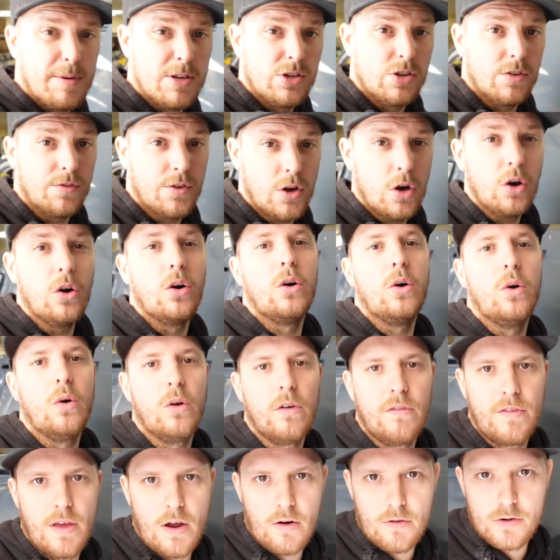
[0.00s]
means you've cut all
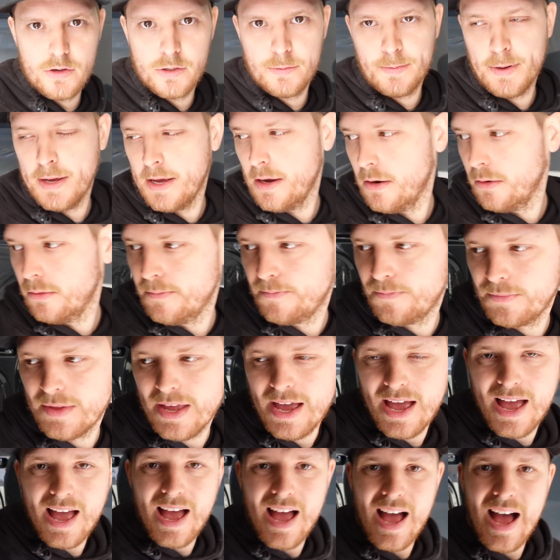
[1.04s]
of the orange peel
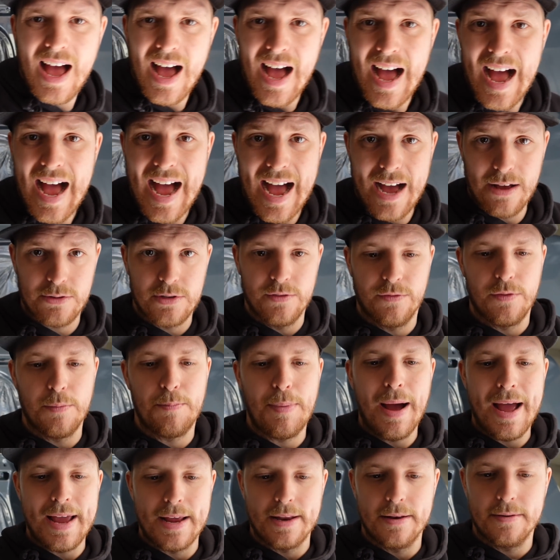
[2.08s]
out of the
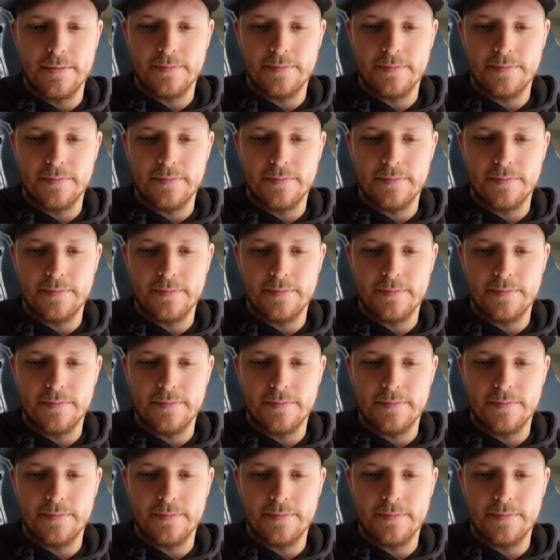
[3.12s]
paint.